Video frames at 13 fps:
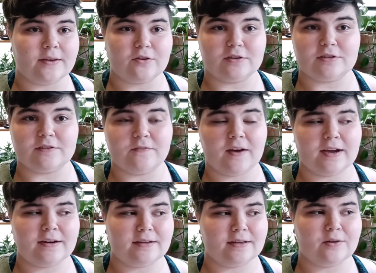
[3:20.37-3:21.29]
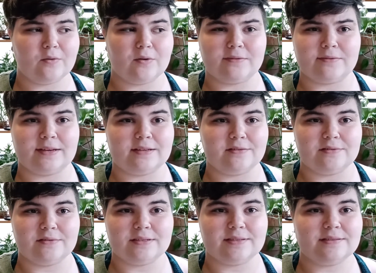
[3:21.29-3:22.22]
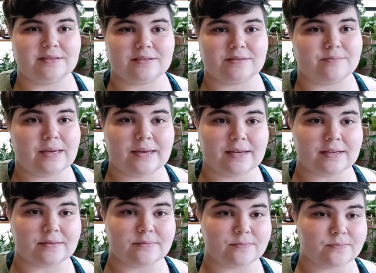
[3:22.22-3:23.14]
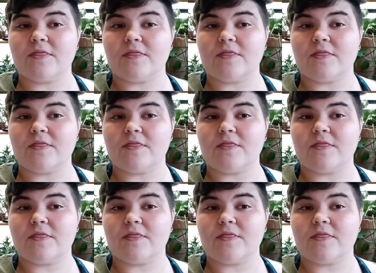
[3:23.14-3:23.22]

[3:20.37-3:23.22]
They couldn't find it, or they just didn't make it.